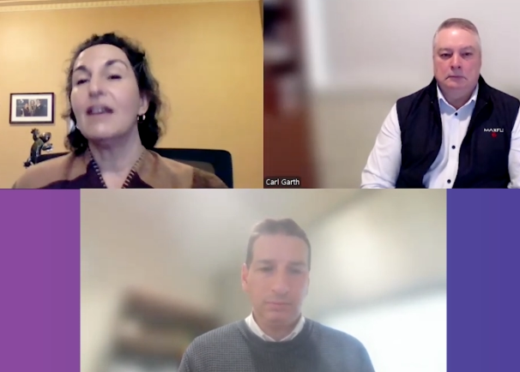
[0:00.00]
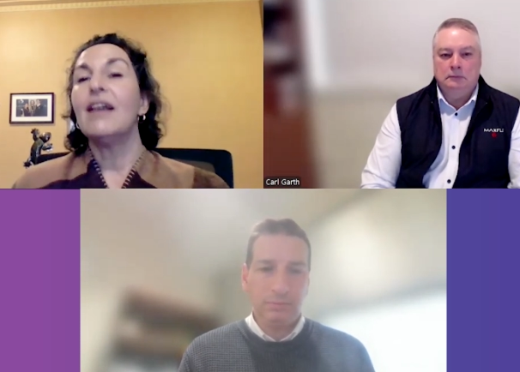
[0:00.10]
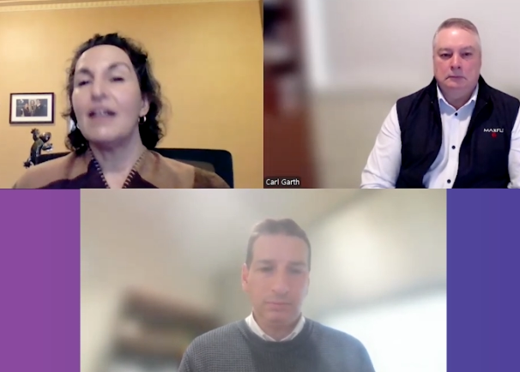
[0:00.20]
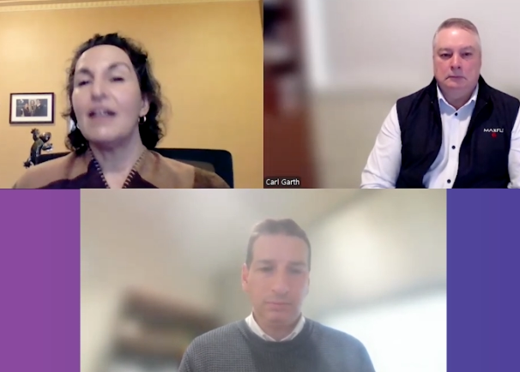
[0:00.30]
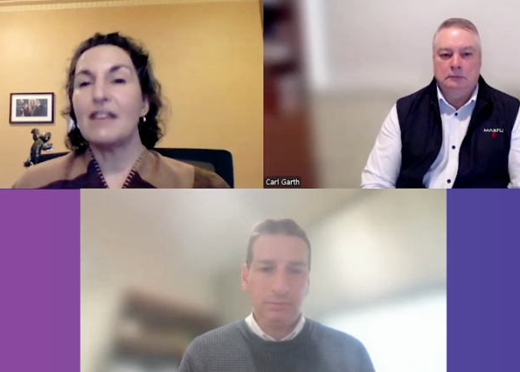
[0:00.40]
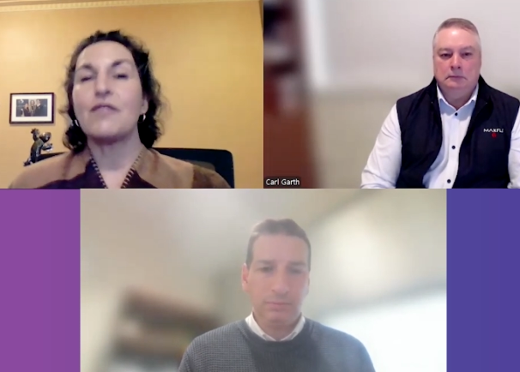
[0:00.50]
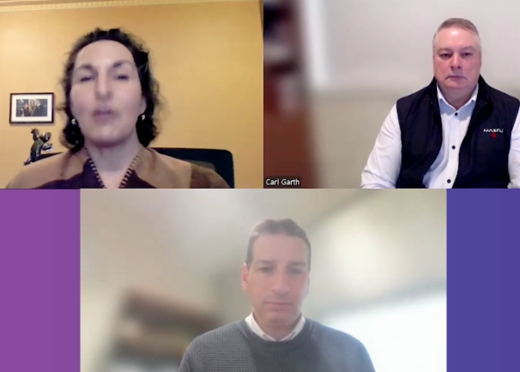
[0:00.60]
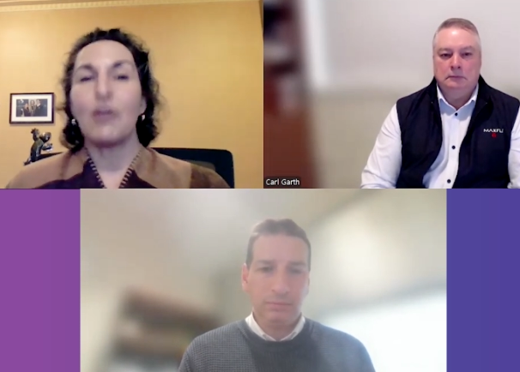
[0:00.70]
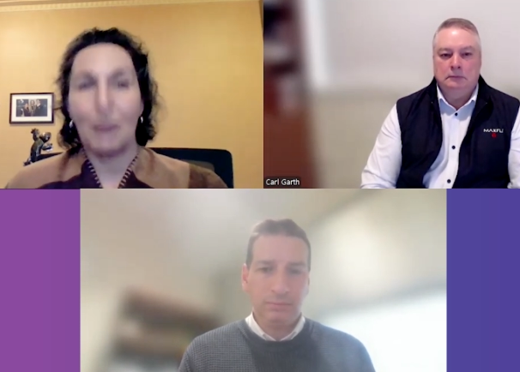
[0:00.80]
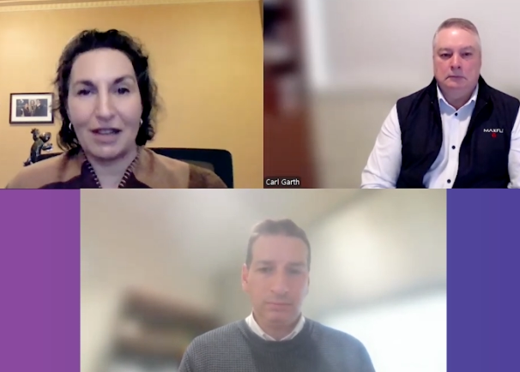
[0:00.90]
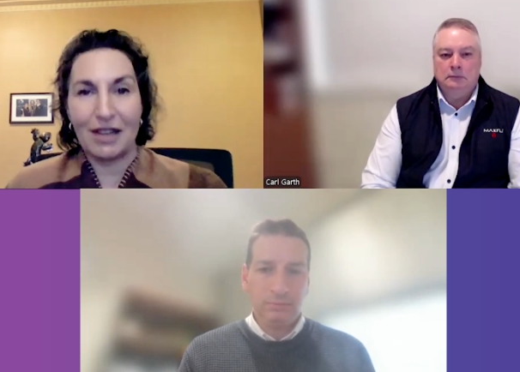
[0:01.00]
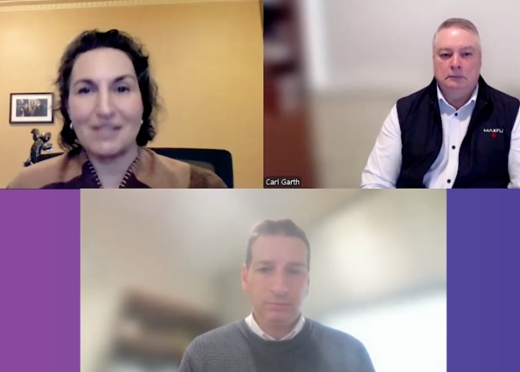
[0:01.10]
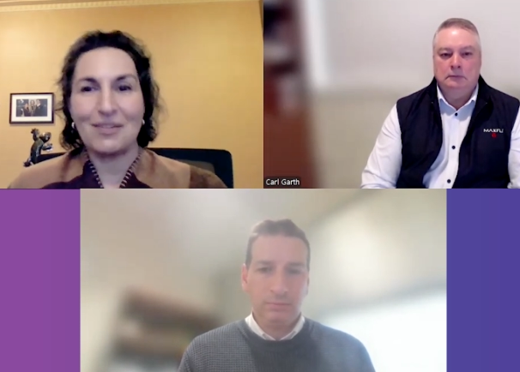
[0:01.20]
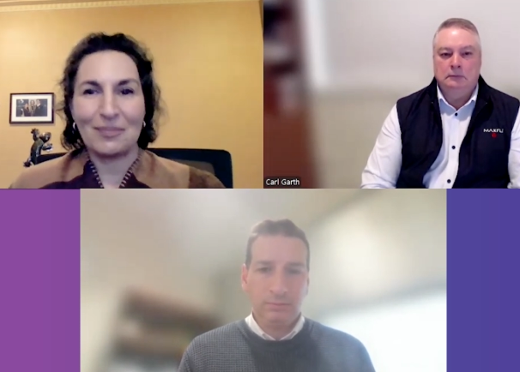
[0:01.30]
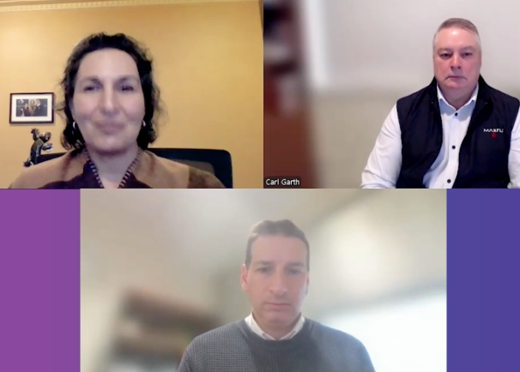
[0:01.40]
Speaker 1: is very blessed
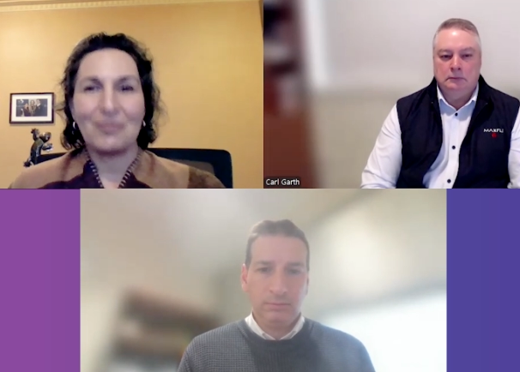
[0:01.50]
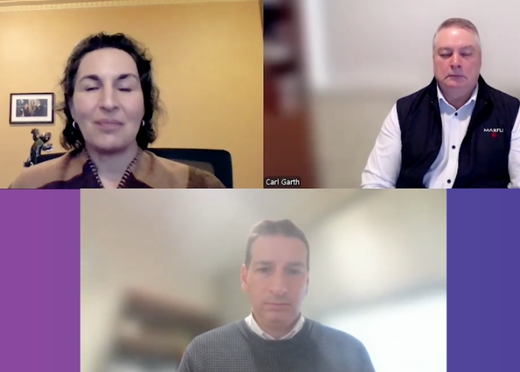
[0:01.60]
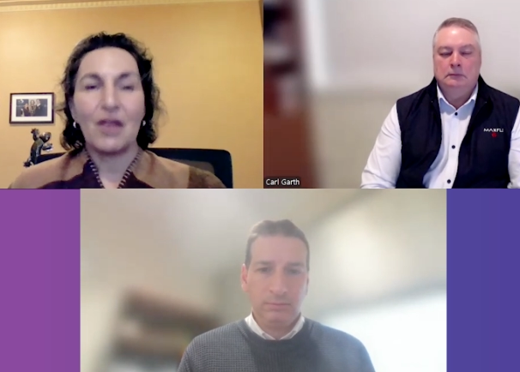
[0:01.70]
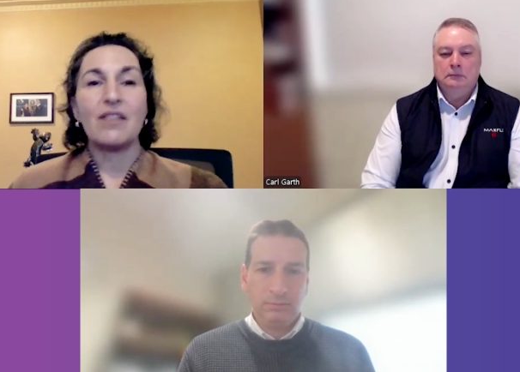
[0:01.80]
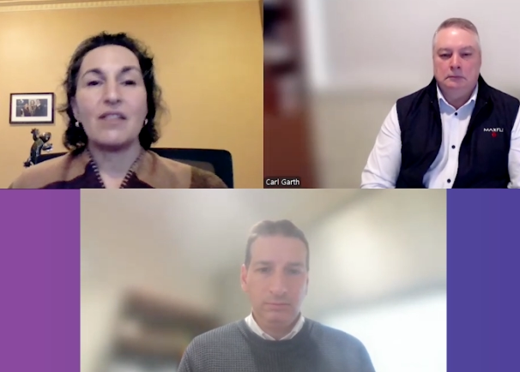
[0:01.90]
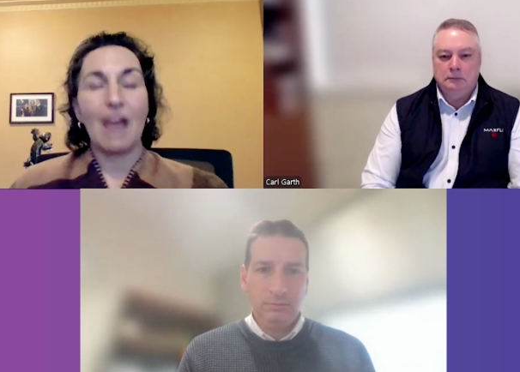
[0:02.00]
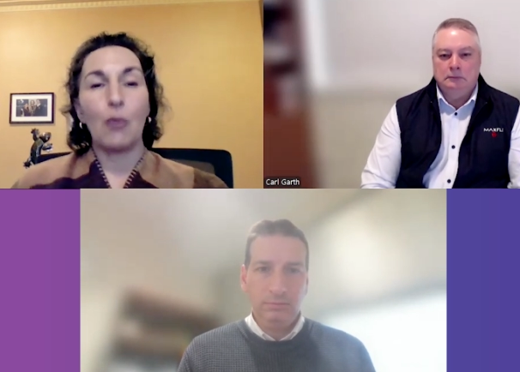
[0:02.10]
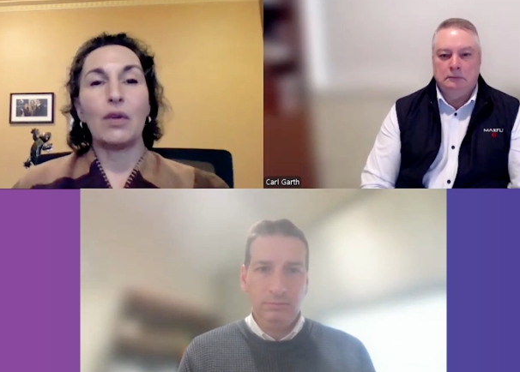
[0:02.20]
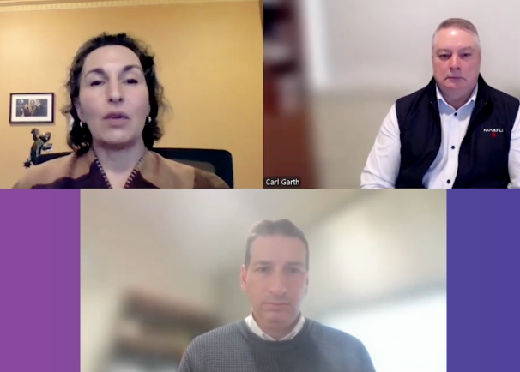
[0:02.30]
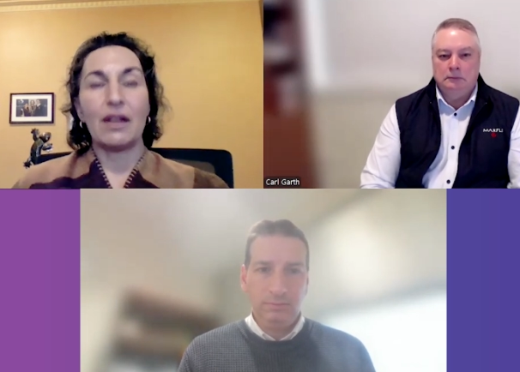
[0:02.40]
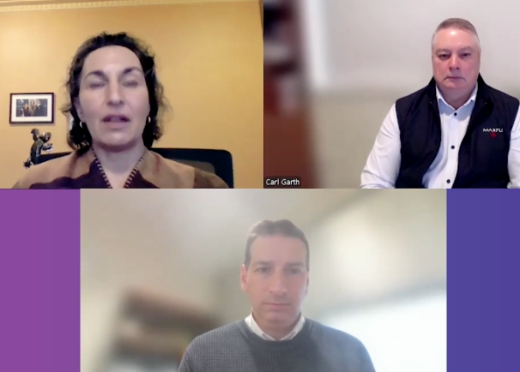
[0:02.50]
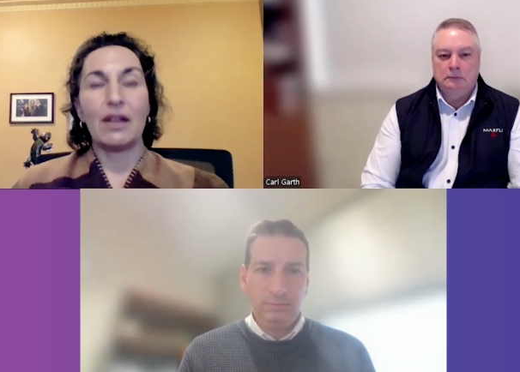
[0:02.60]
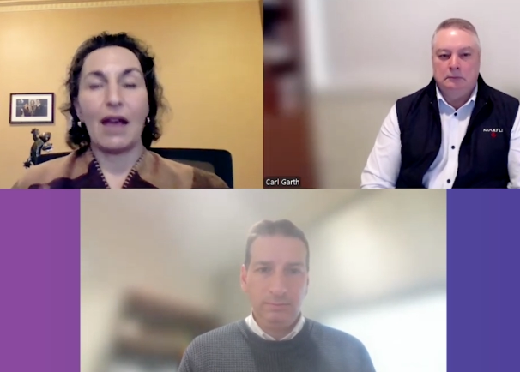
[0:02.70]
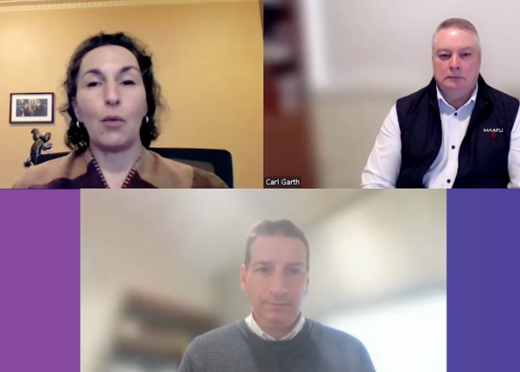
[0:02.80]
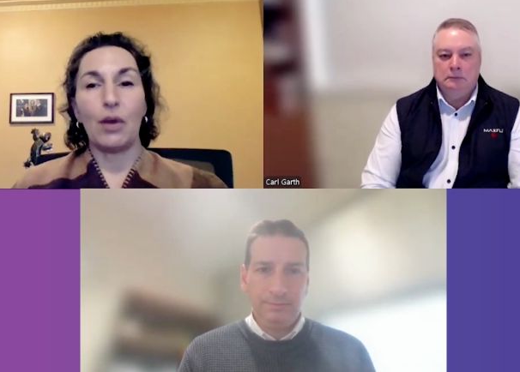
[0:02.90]
because that will that
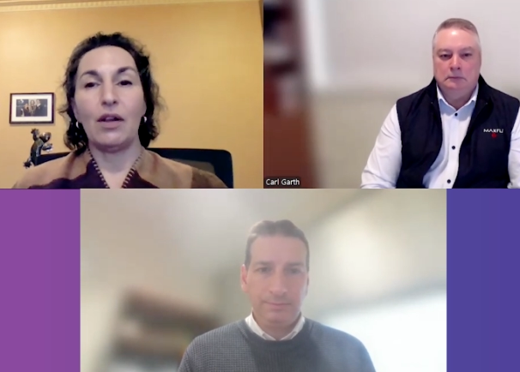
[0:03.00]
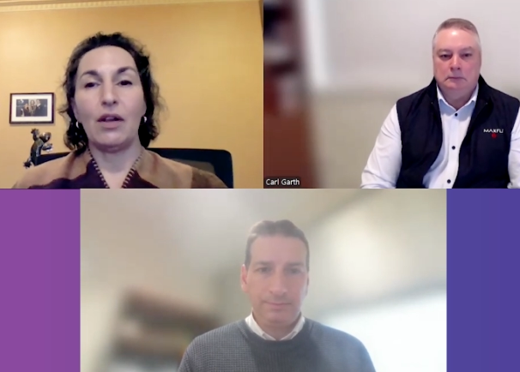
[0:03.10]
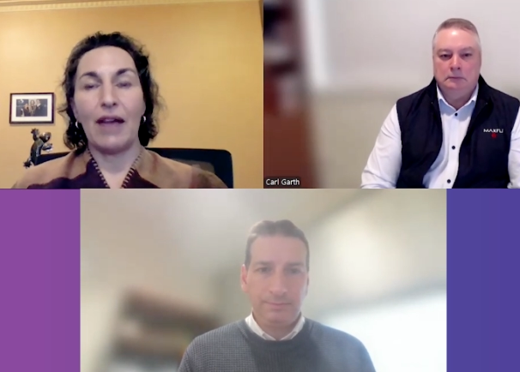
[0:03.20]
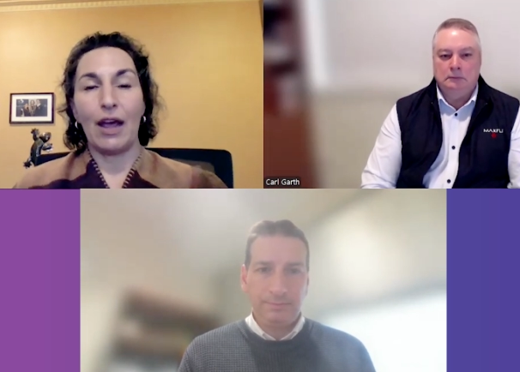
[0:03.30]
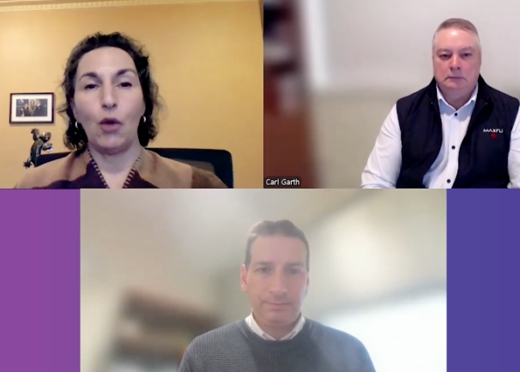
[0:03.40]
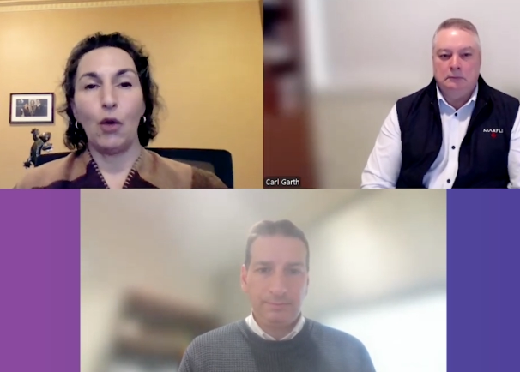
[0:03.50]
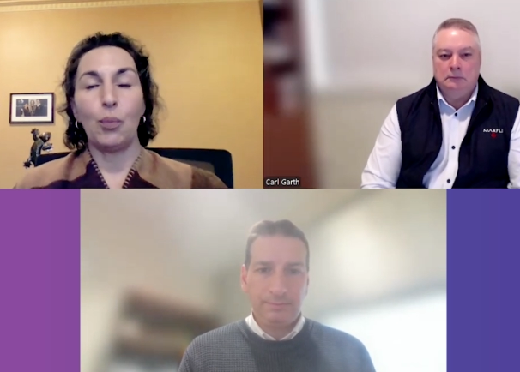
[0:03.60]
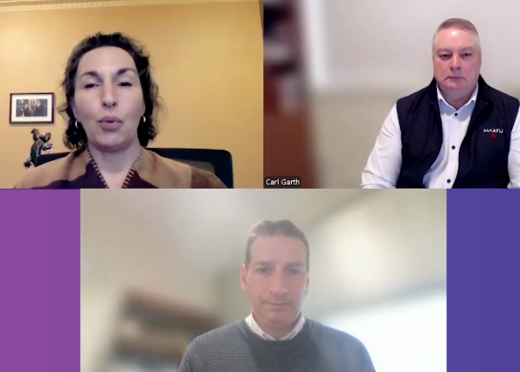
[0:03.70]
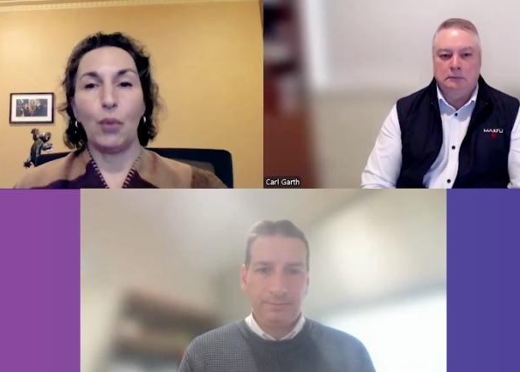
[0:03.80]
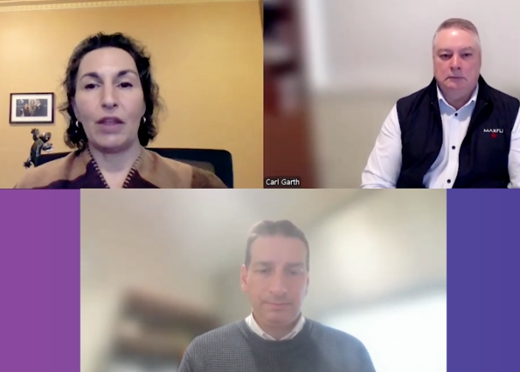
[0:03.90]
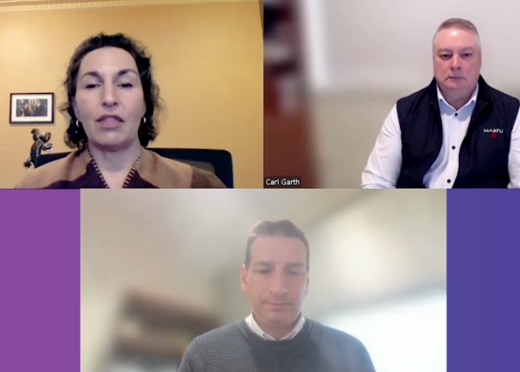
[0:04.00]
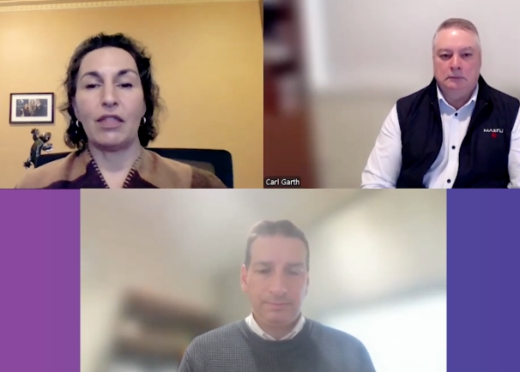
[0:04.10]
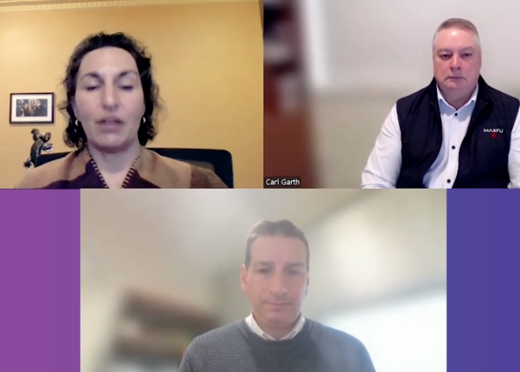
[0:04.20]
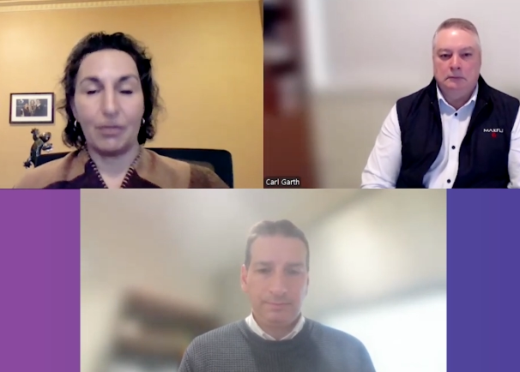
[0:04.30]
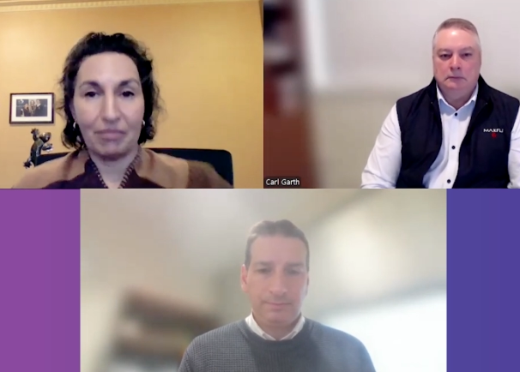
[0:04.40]
will help with the